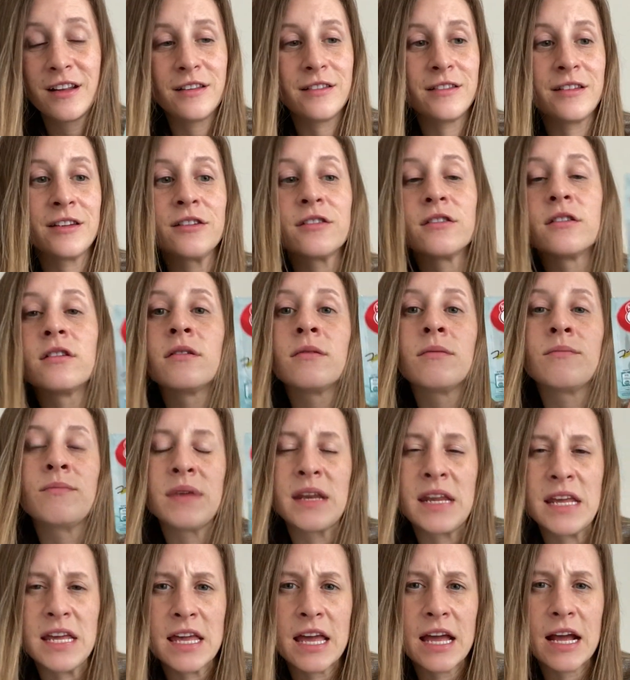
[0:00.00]
little
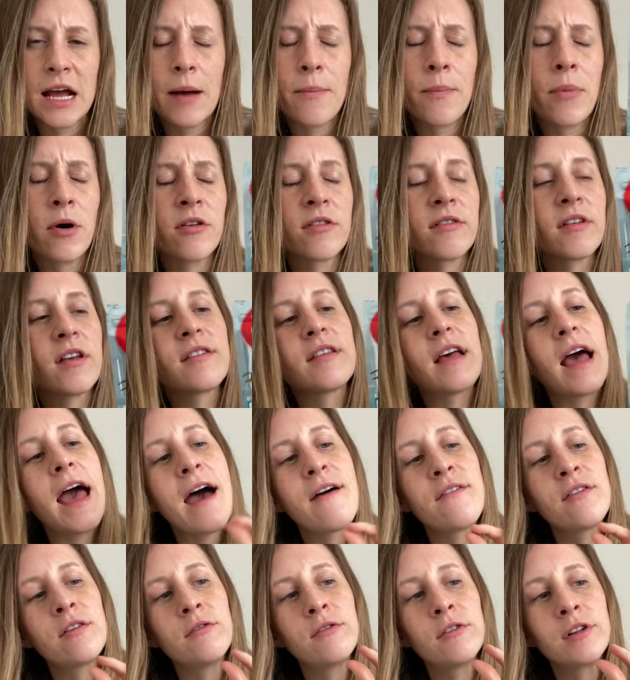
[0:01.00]
mini Kit Kat balls, because I
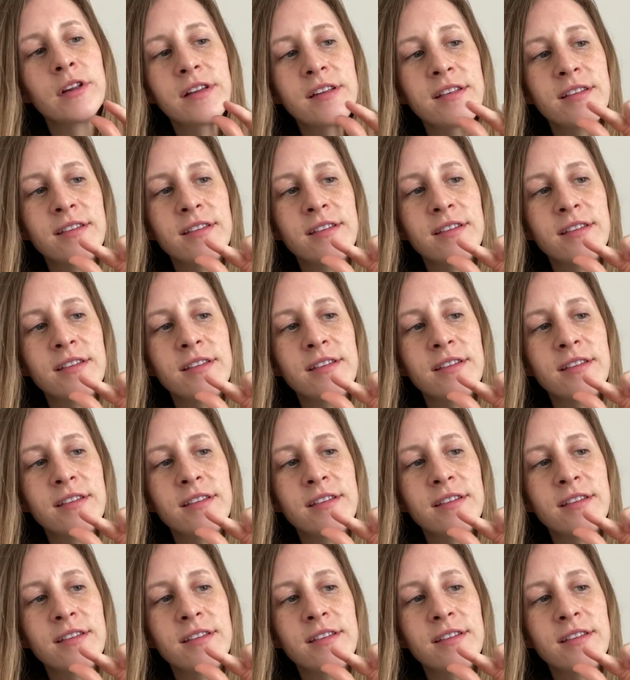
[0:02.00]
haven't really